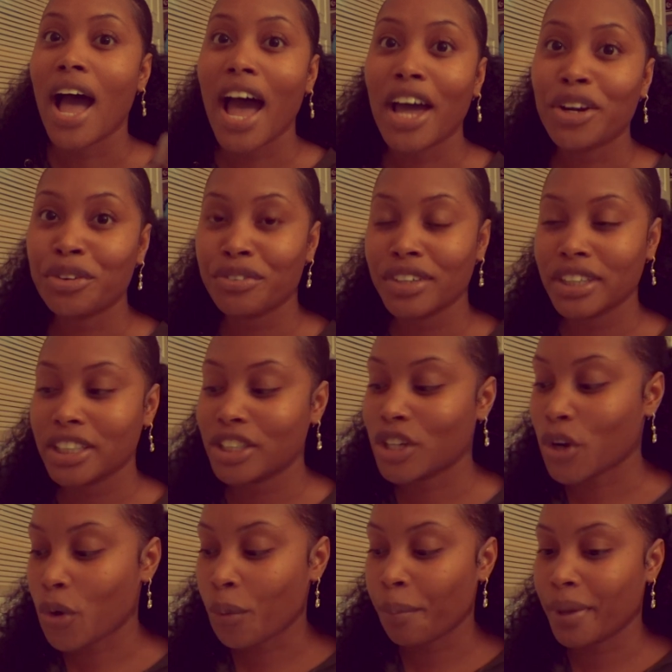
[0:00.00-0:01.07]
I don't really
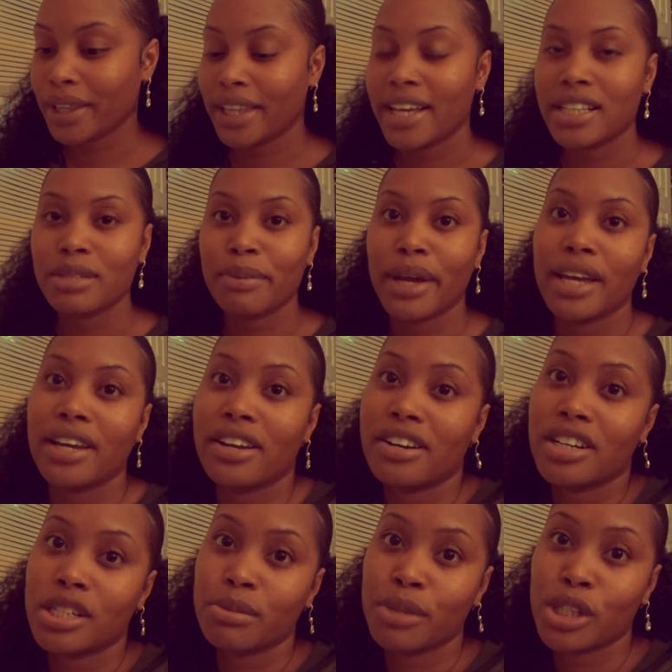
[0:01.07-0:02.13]
know, but that's my
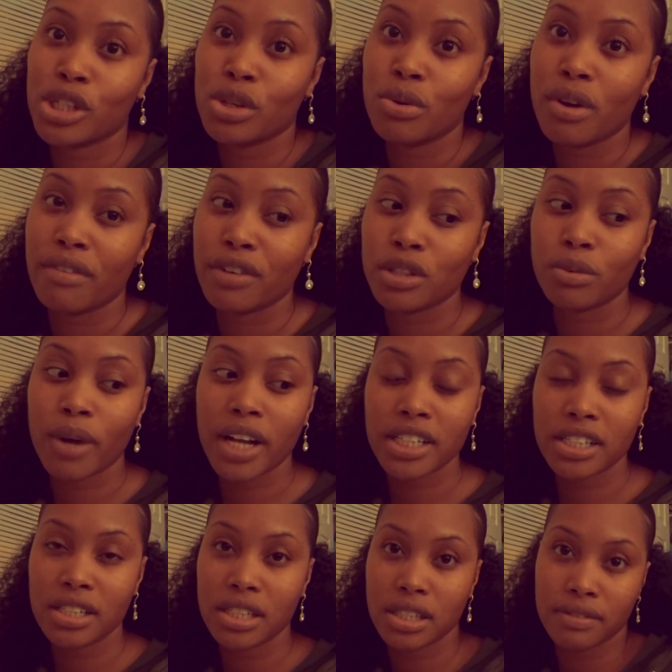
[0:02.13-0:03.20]
encouragement to whoever's
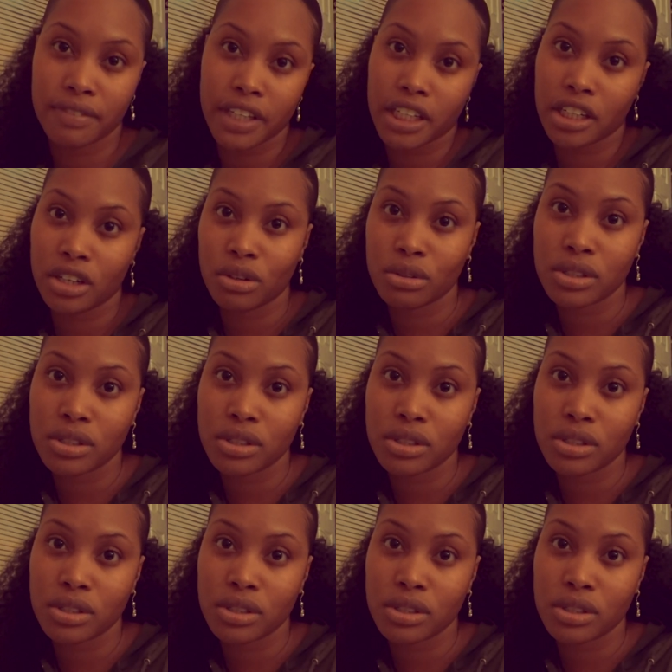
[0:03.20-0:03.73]
watching this video.